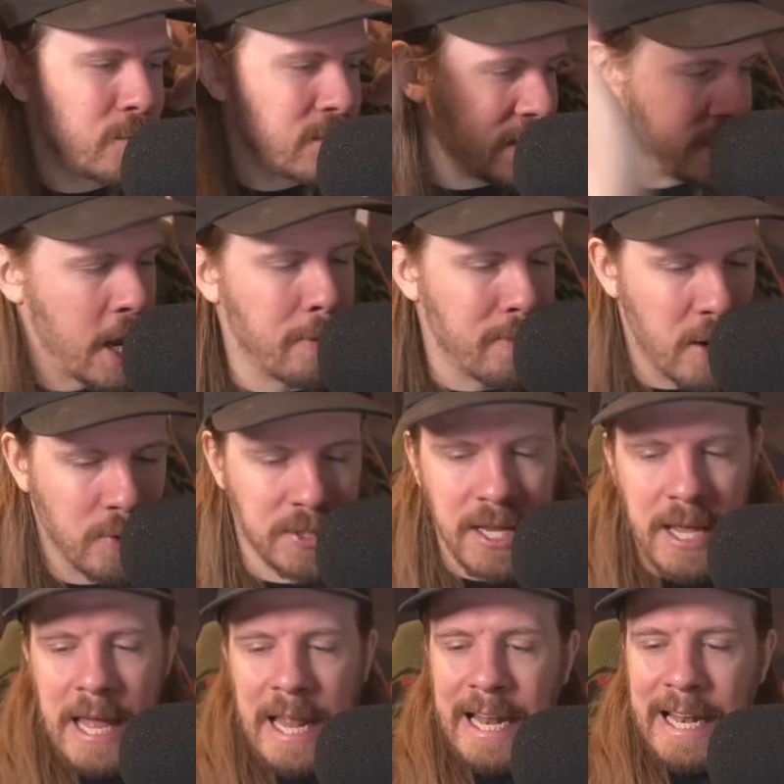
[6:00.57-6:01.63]
sailboats,
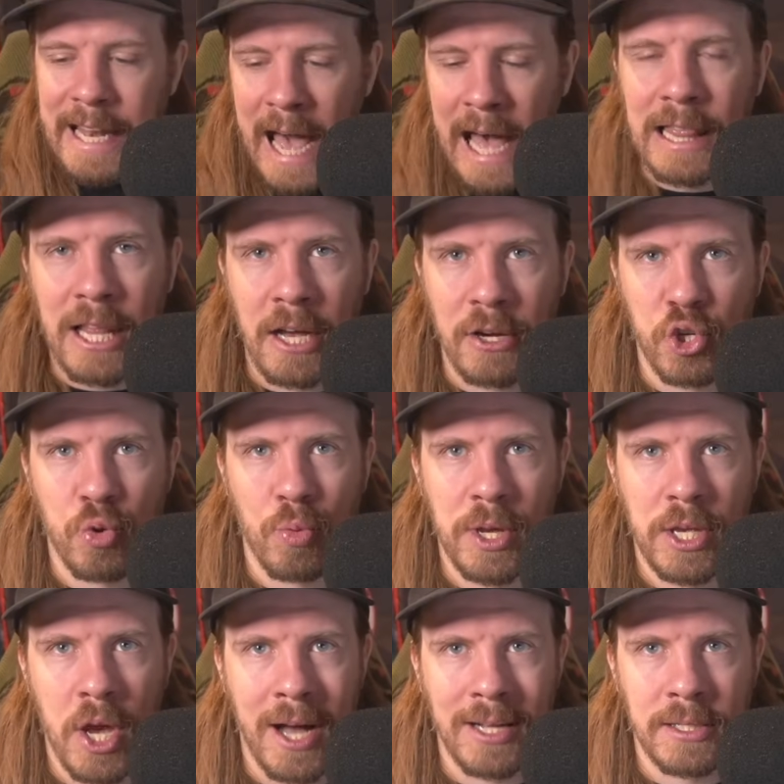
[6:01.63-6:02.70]
not
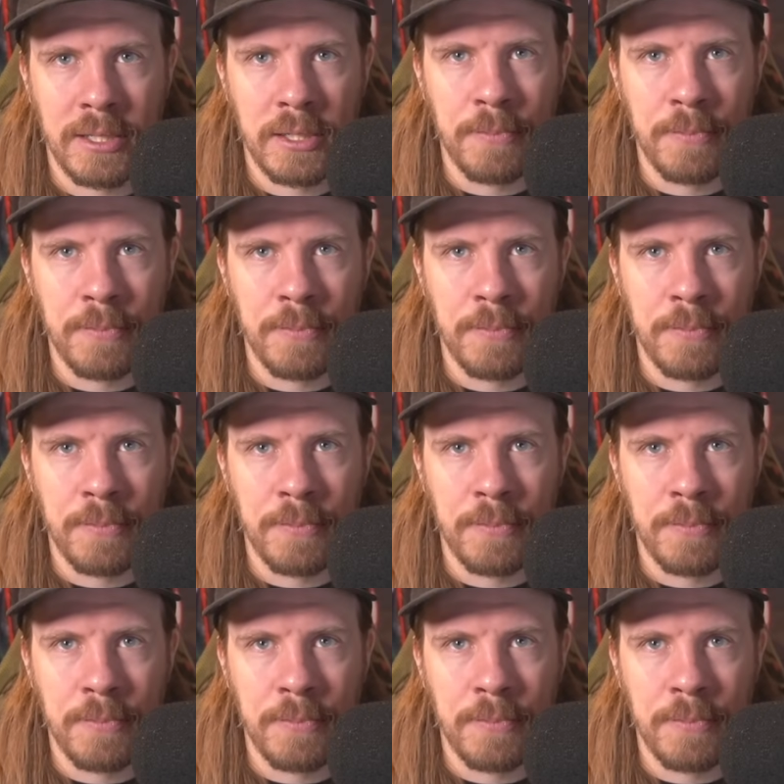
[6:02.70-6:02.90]
luxury yachts.